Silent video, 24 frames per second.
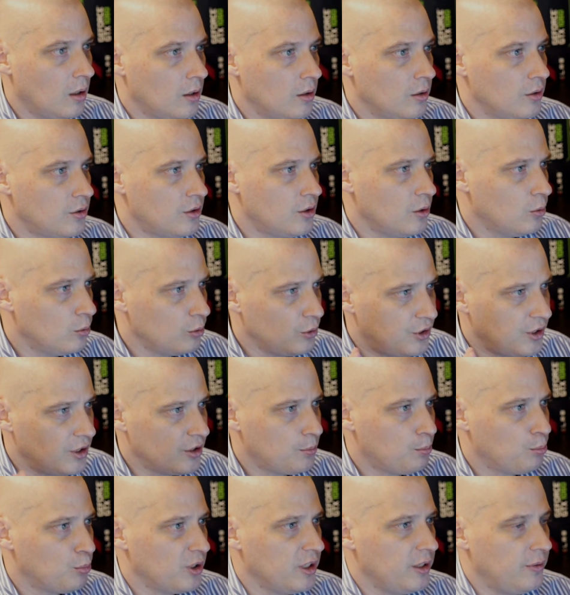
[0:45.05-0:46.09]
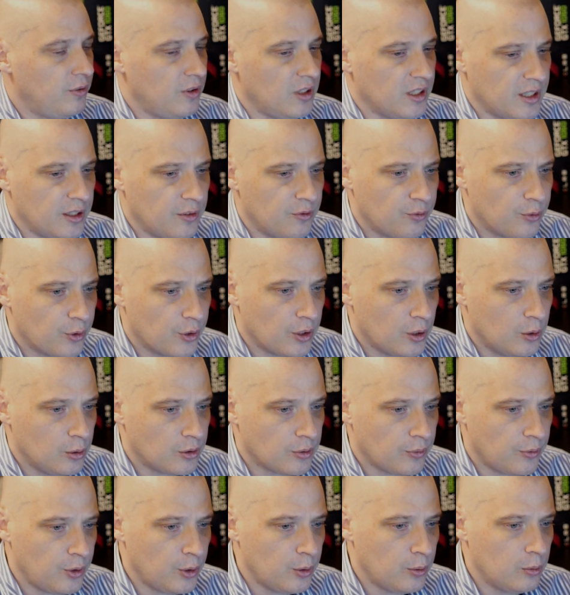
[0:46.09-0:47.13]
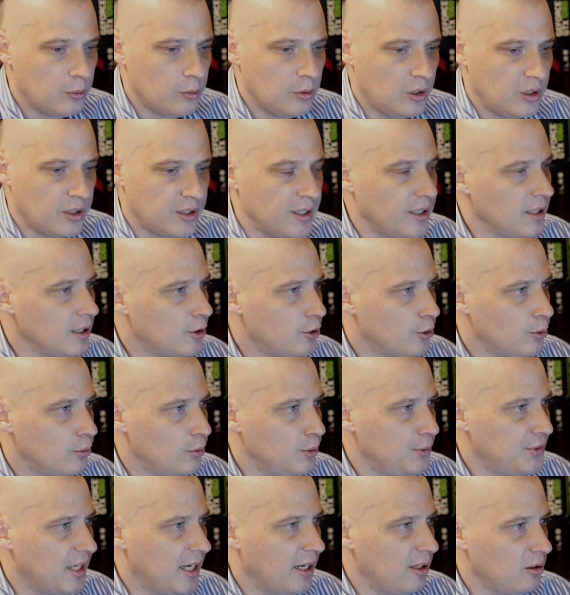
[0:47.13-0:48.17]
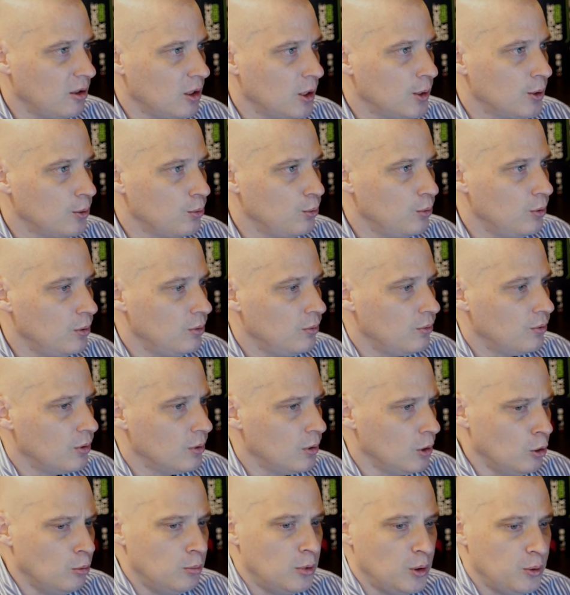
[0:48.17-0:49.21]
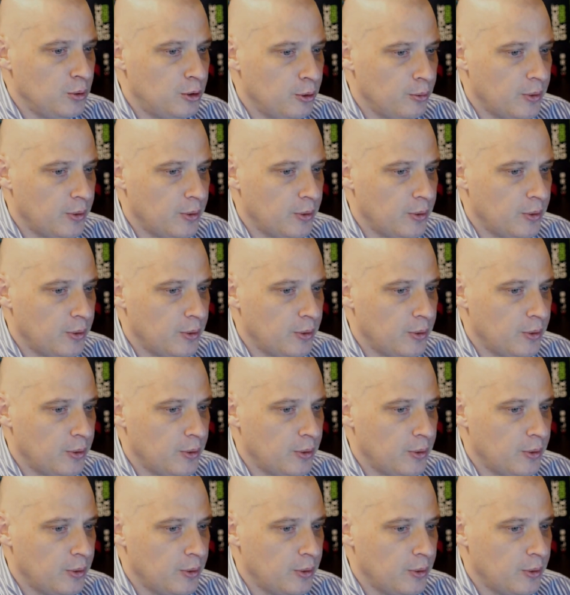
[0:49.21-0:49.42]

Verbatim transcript: So just briefly, for those of you looking to download Lubuntu